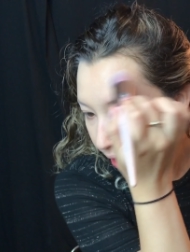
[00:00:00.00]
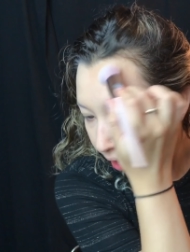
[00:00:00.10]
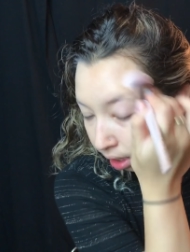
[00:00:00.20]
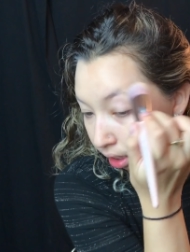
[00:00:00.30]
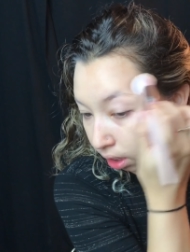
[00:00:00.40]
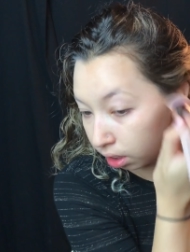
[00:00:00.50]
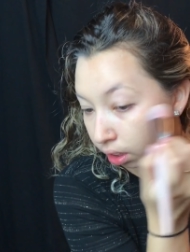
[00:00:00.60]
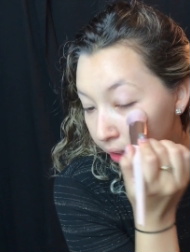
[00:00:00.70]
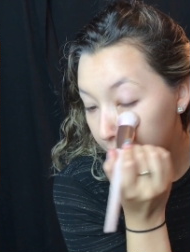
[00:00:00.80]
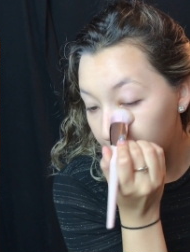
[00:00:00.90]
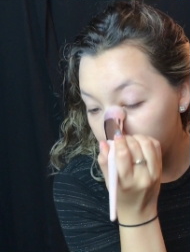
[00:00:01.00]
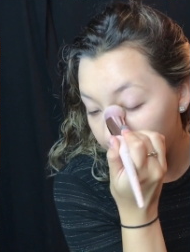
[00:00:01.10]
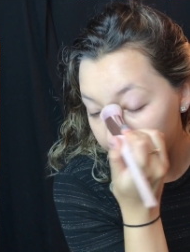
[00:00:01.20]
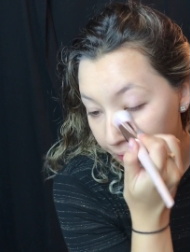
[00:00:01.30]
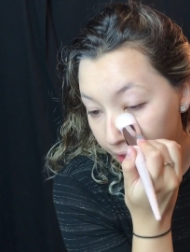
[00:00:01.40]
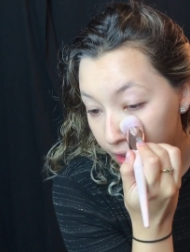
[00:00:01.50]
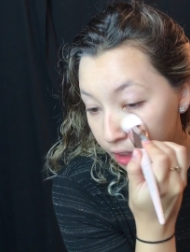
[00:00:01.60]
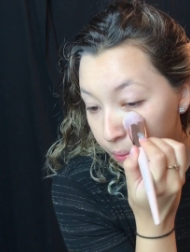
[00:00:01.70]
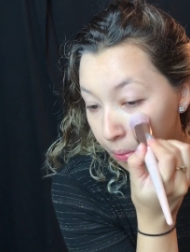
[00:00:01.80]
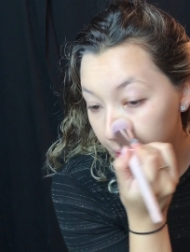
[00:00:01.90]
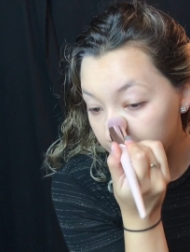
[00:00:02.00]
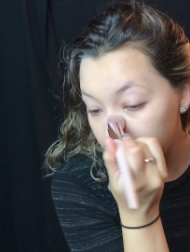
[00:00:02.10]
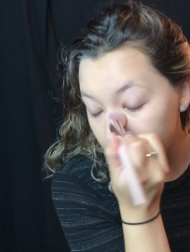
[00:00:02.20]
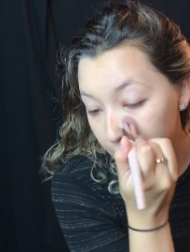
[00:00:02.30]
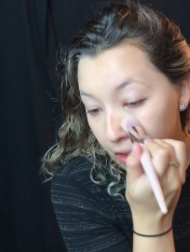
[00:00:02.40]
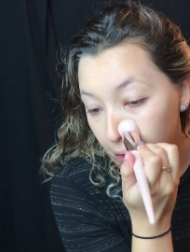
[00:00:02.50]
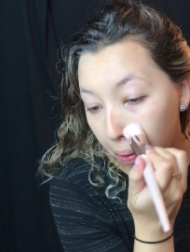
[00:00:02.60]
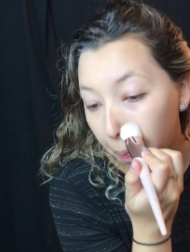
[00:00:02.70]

I literally prefer a sponge.